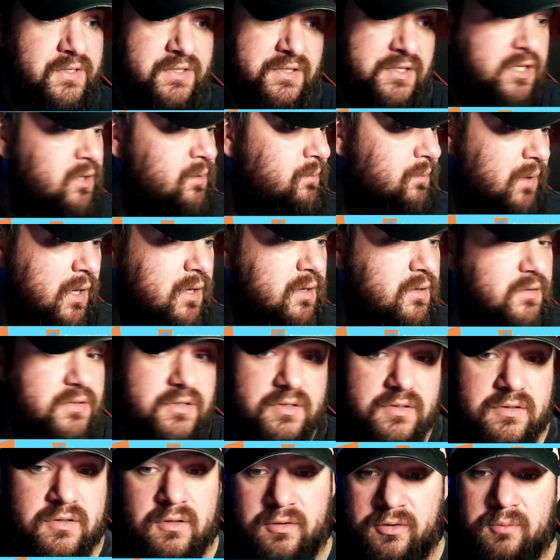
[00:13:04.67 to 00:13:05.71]
team
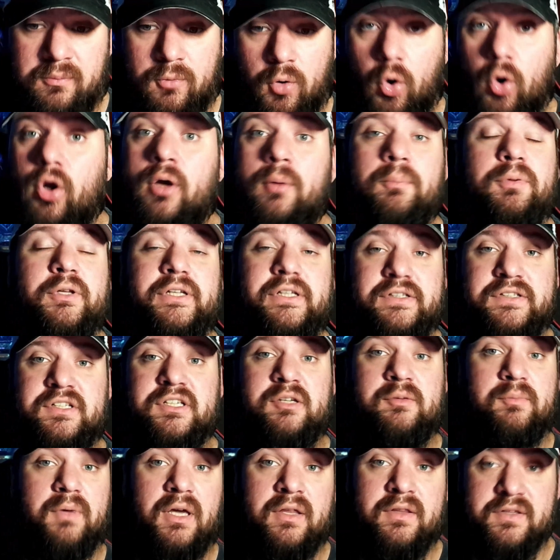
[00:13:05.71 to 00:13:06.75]
is the more complete
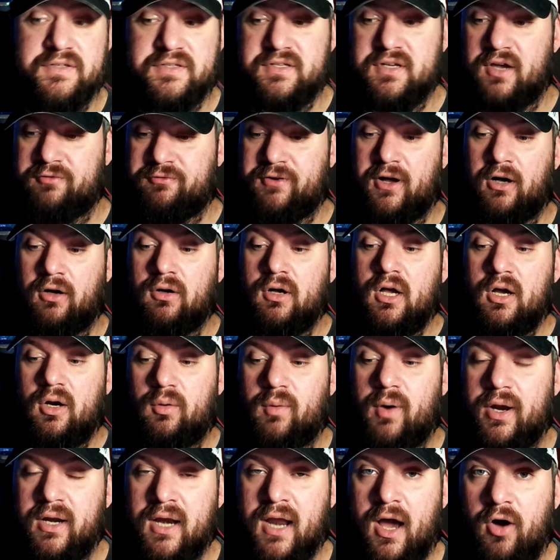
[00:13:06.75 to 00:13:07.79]
team in the CFL
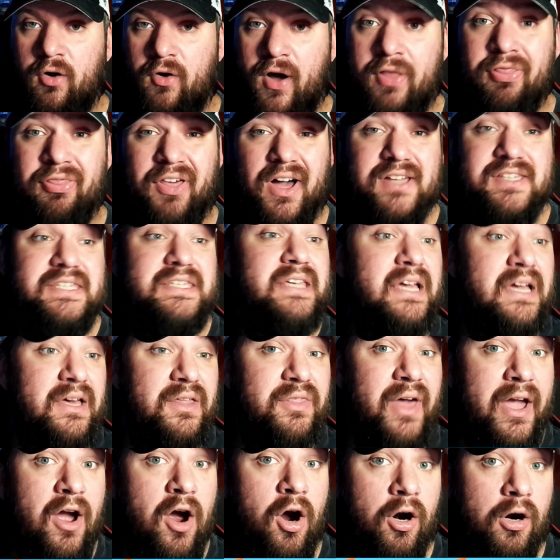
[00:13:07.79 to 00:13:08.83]
right now. And thus,
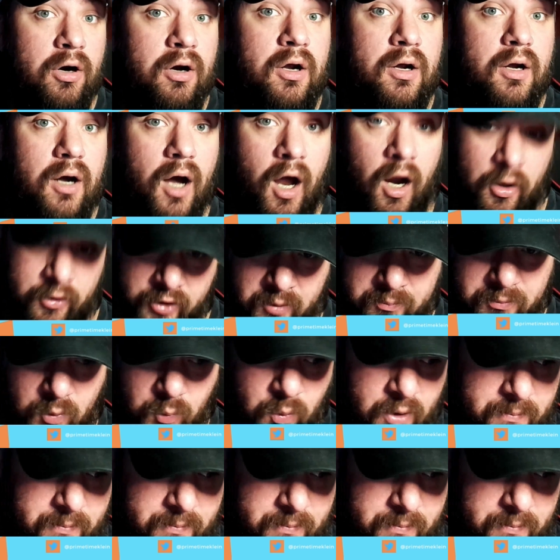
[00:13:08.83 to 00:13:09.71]
they are our number 1